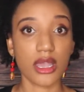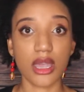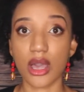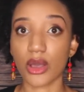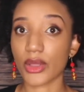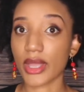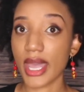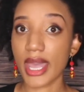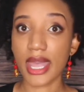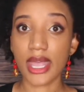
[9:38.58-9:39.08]

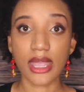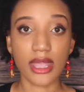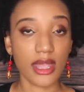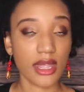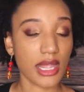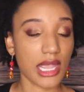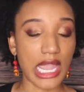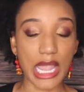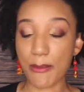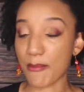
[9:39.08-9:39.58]
okay?
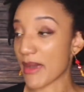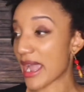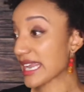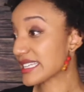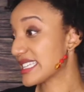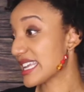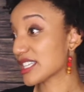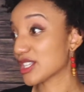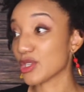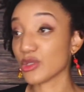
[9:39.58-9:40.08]
It
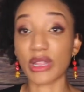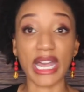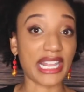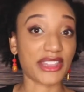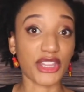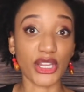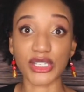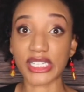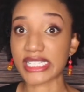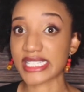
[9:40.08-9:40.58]
might take you
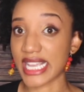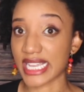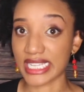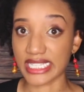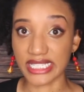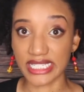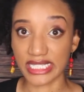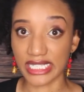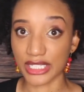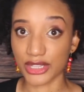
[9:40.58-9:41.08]
like 30
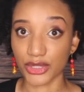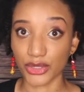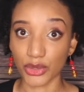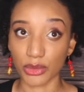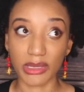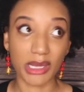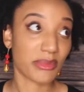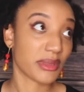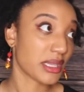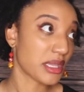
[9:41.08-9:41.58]
seconds to get
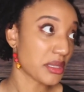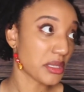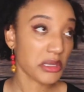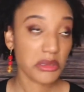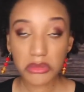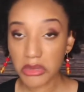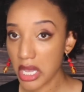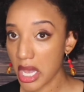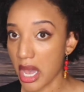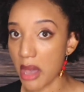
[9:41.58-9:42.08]
through,
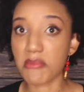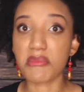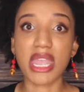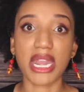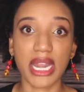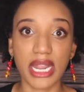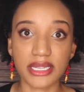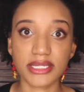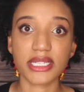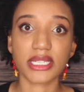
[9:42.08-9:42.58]
maybe a
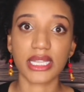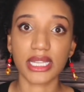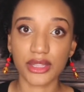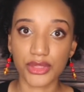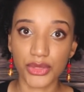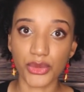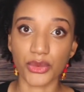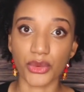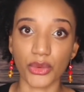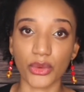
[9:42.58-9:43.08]
minute to
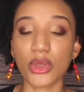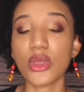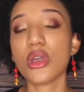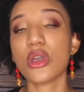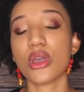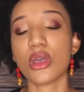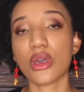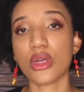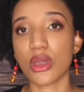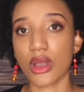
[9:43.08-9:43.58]
get through
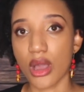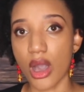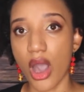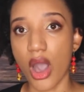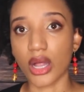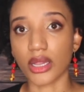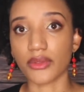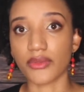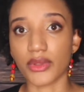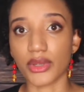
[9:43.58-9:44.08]

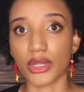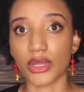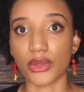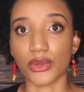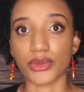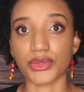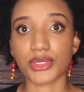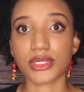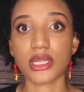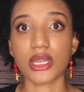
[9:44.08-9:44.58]
all of the
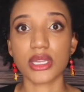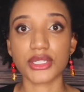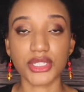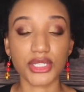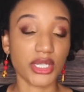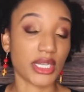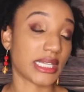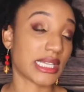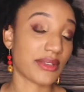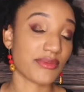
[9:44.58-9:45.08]
news.
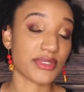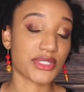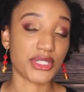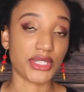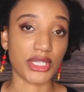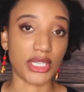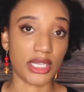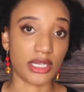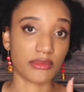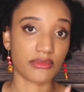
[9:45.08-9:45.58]
She's going to give it
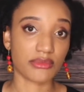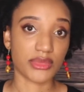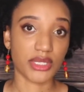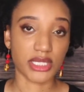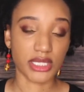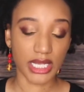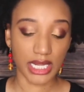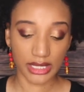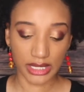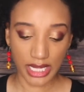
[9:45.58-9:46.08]
to you
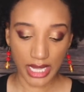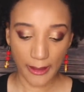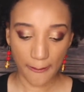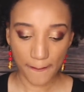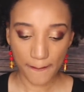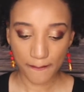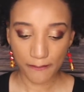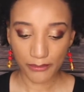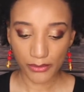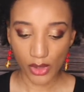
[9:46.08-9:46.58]
just like that.
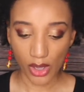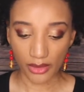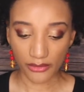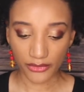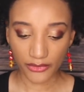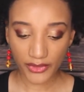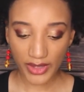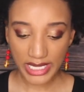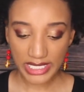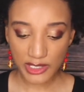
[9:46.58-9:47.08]
On
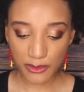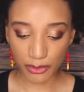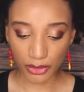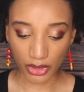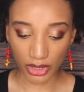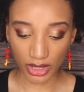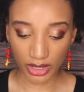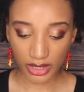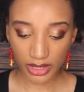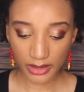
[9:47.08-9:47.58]

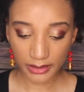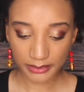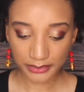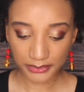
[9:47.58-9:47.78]
Facebook,